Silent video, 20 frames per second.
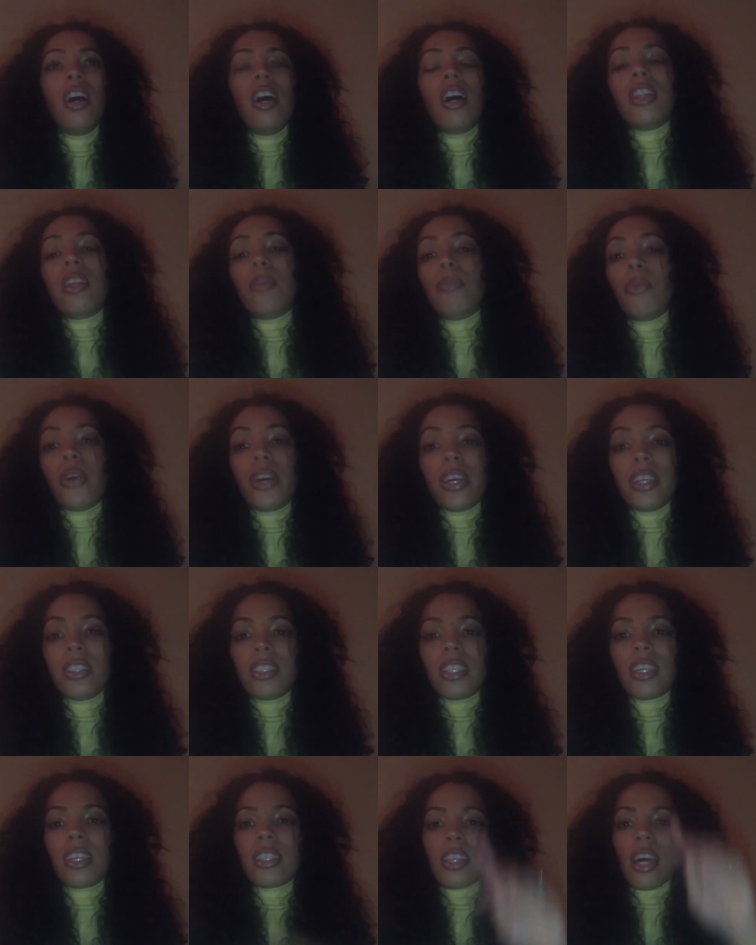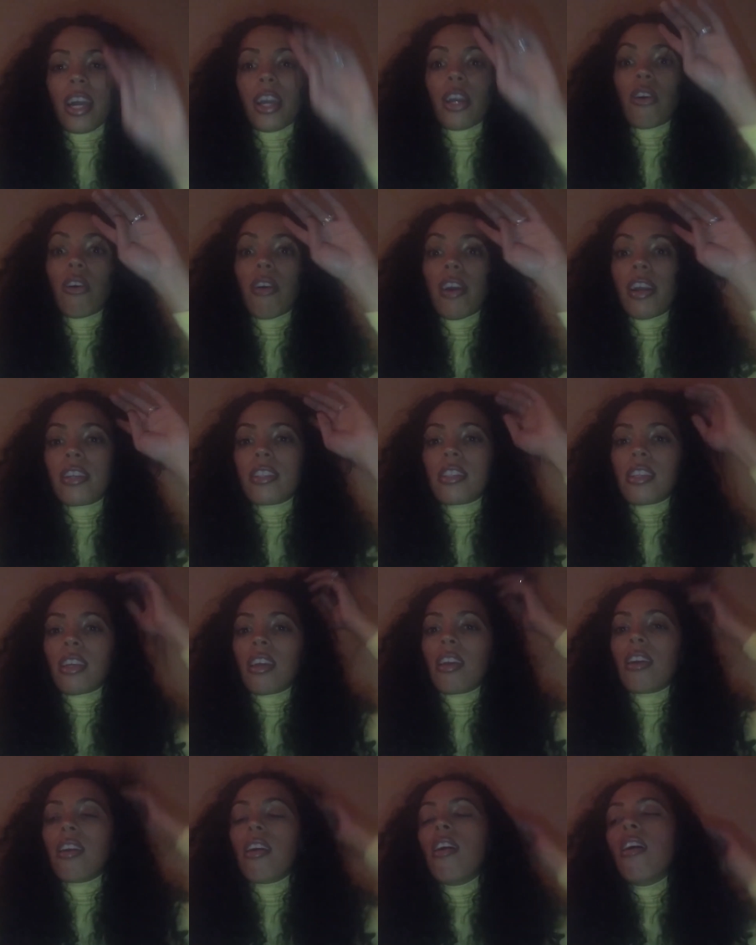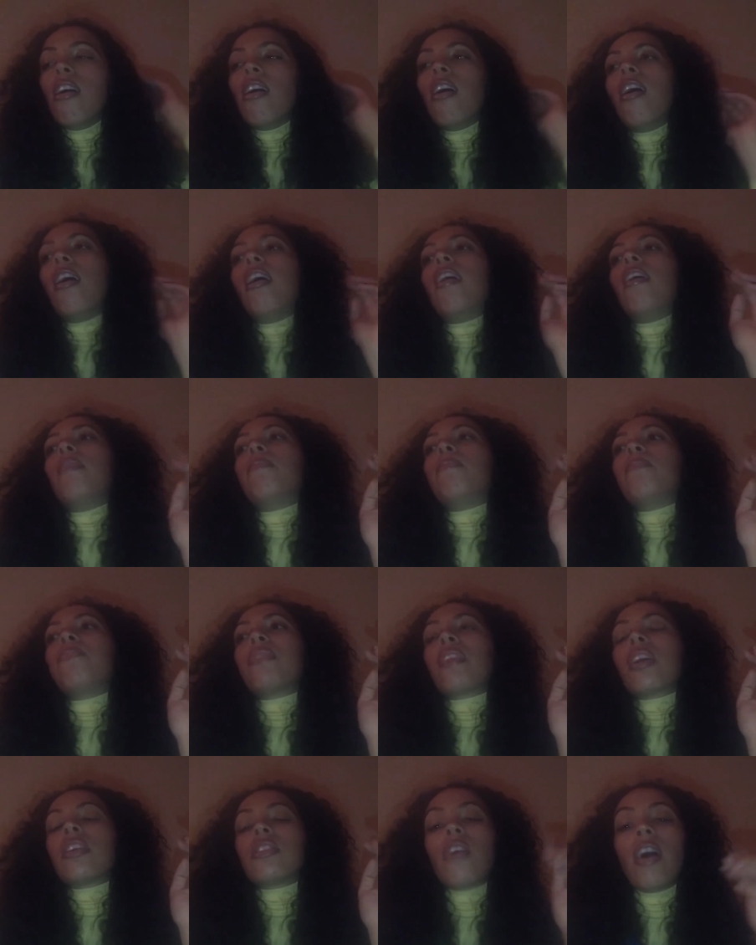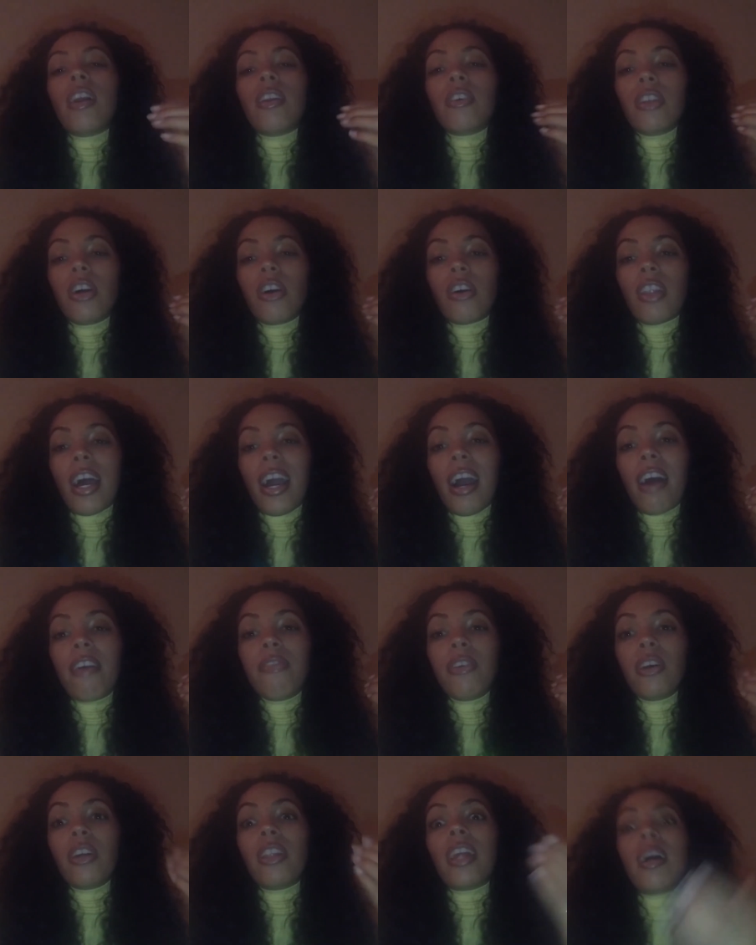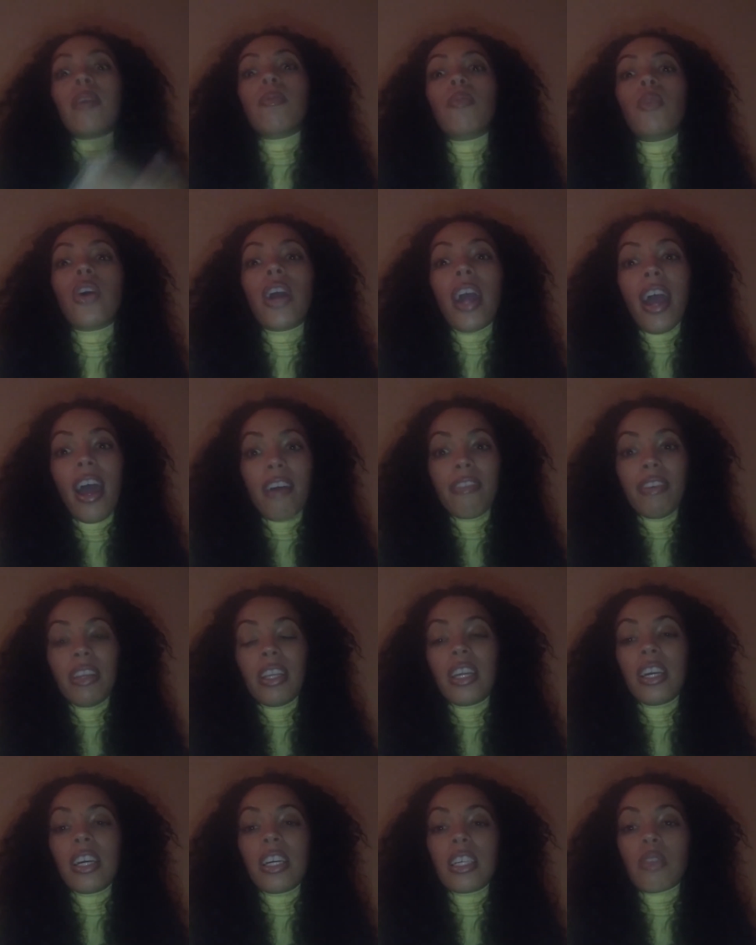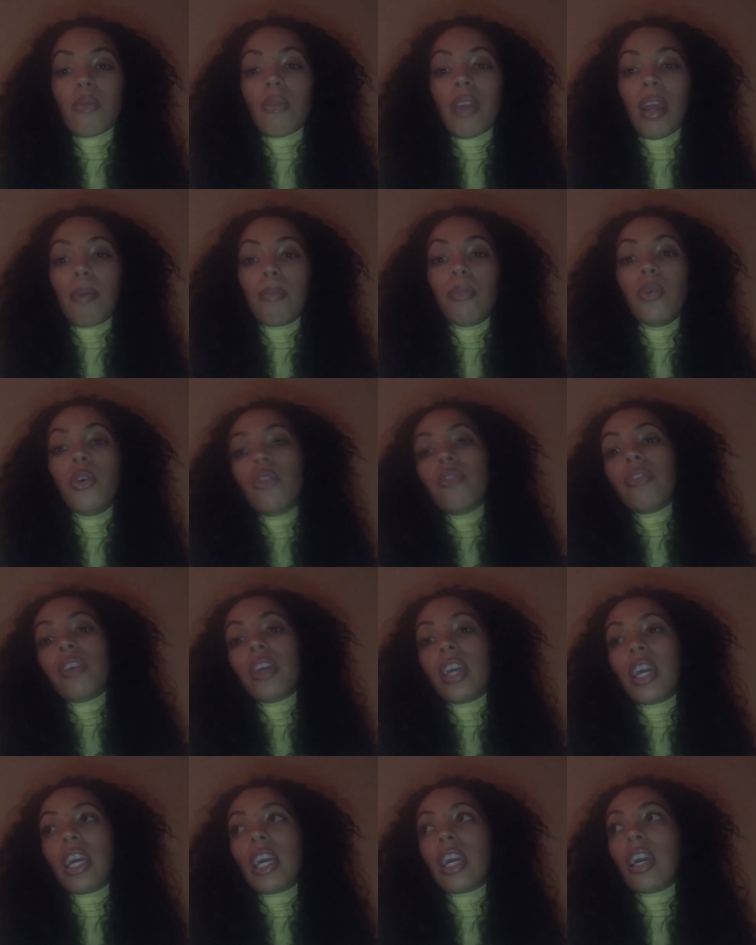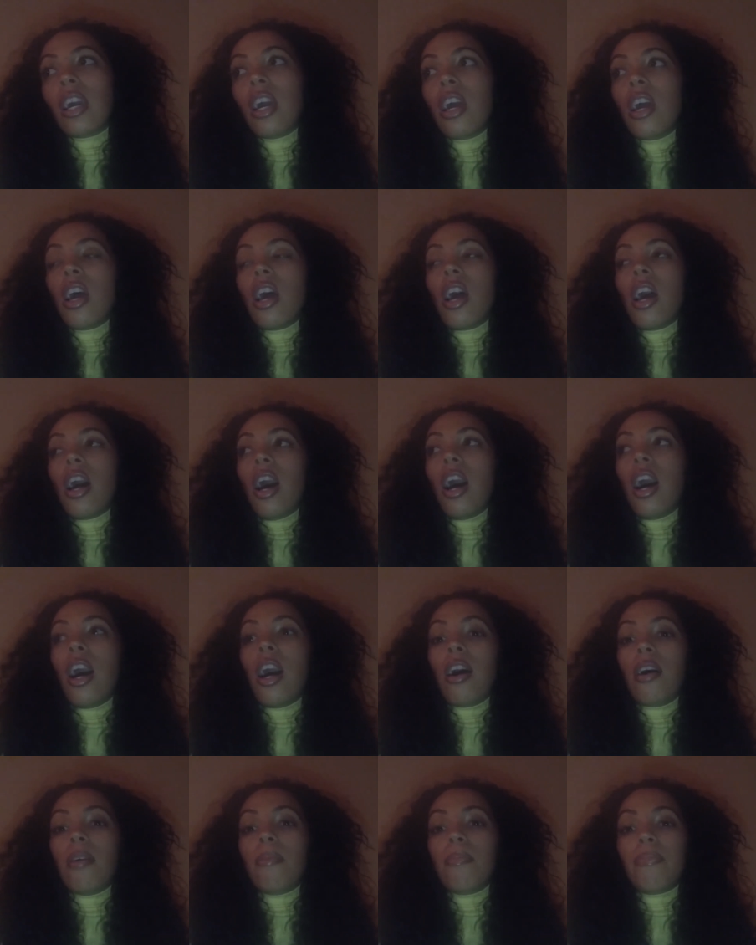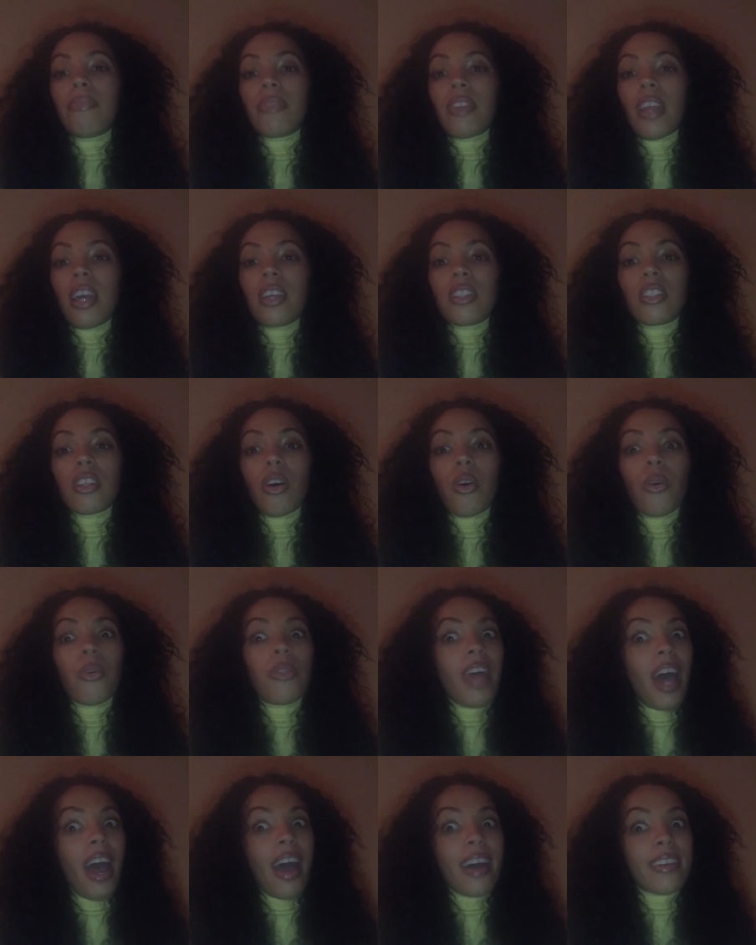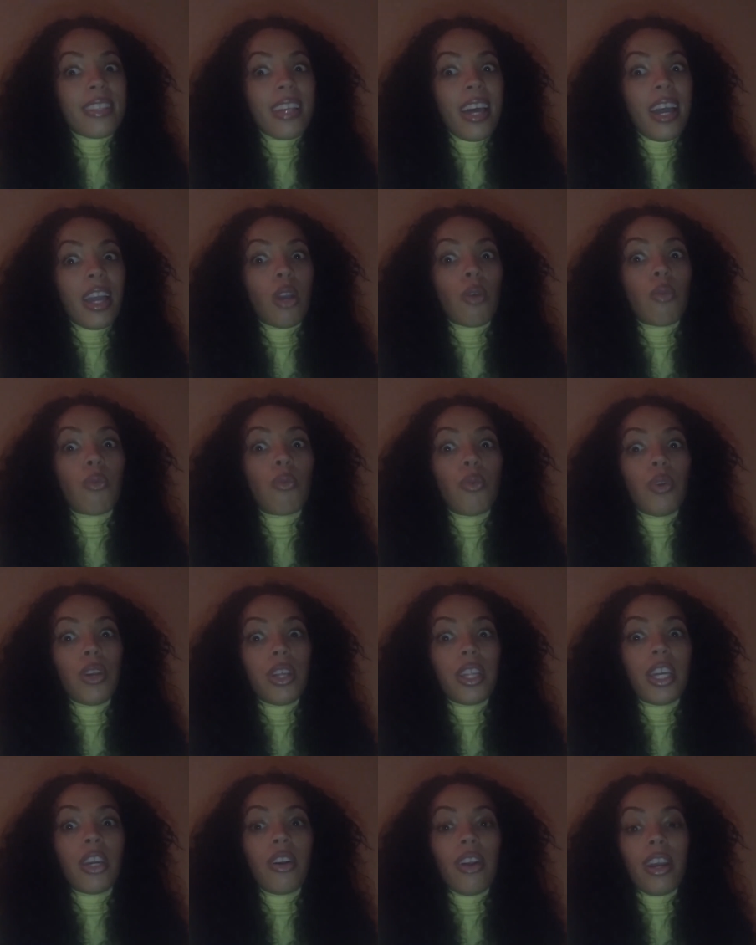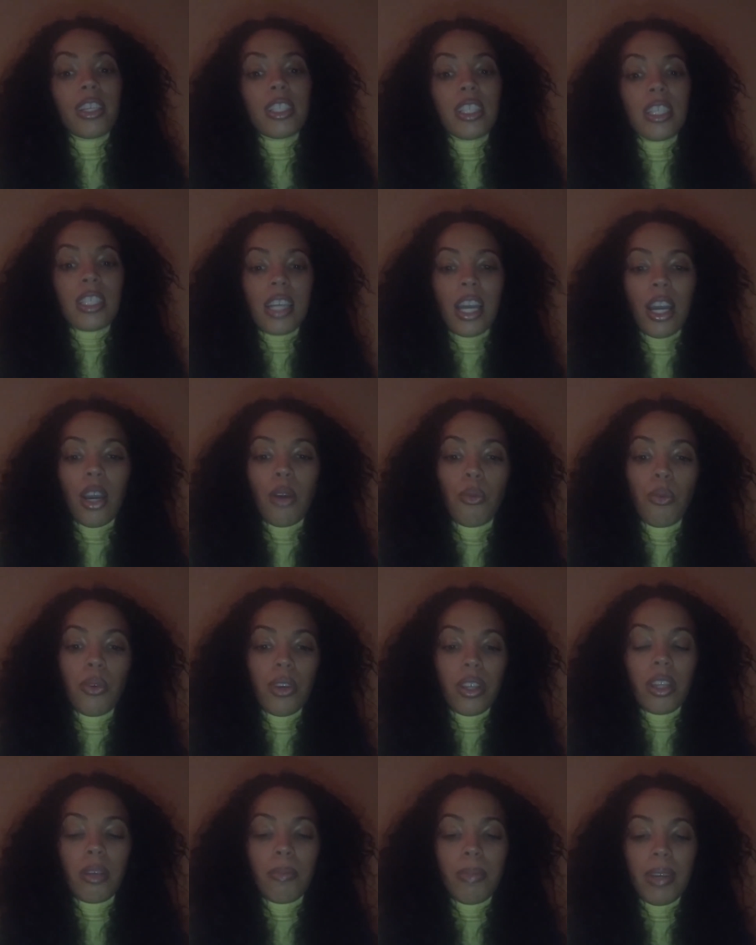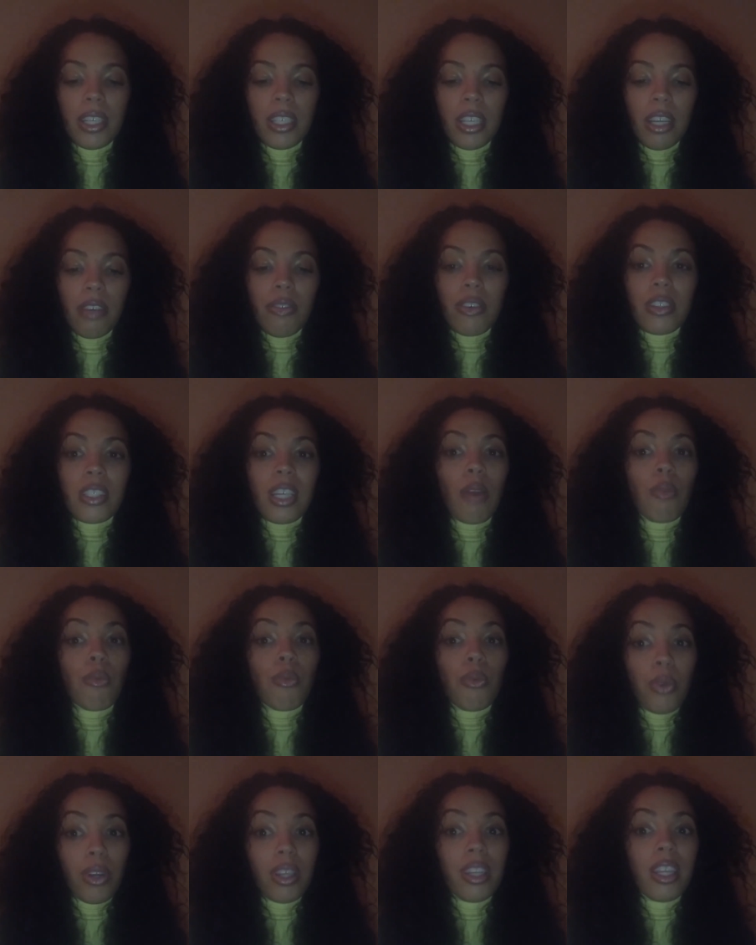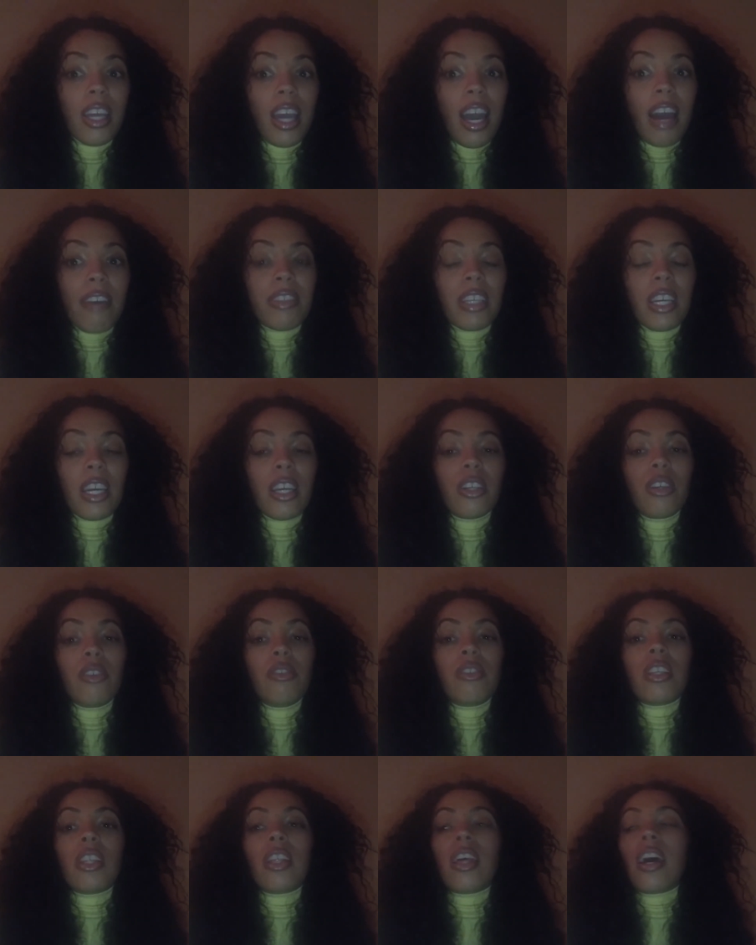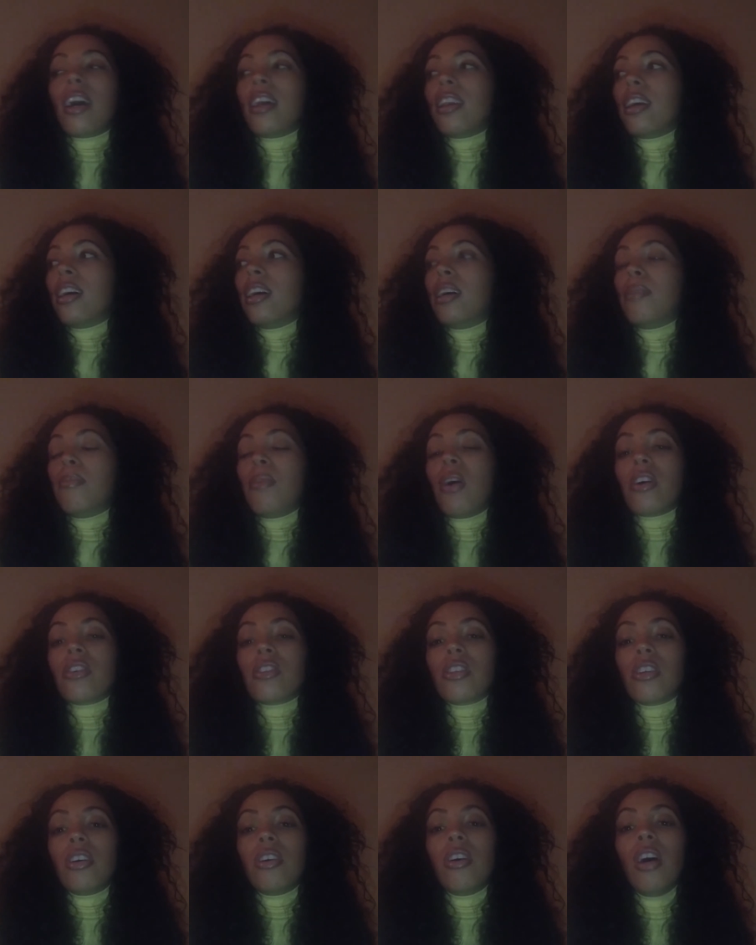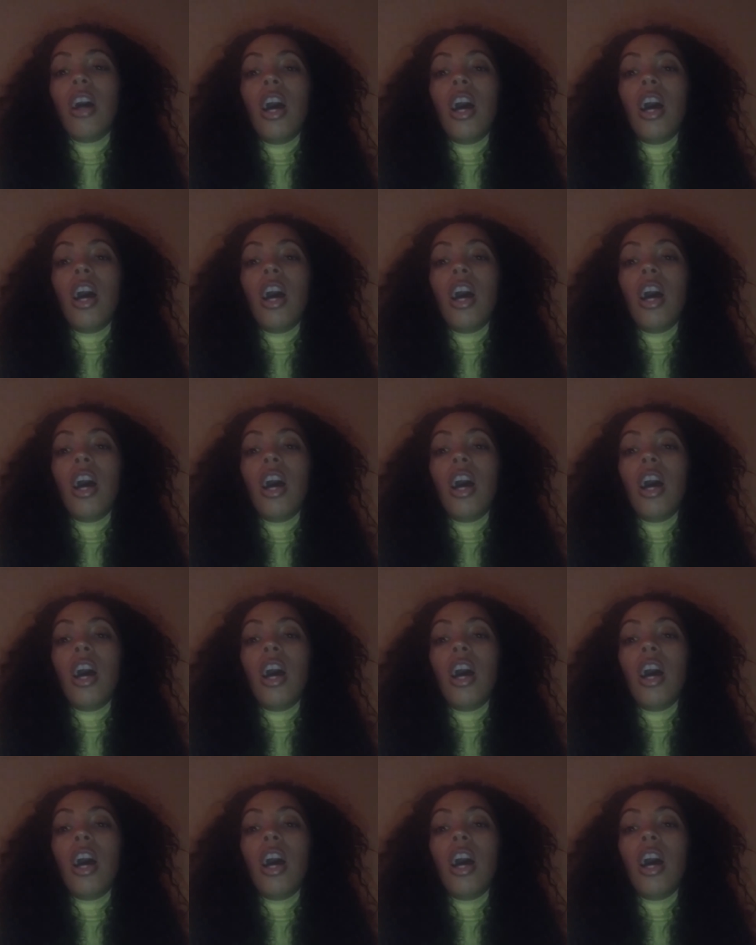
The buoyancy is like crazy. So I don't know, like I feel like more heaviness when I'm moving. And so that's like really crazy. It's like a really big difference. I really have to get used to that. Also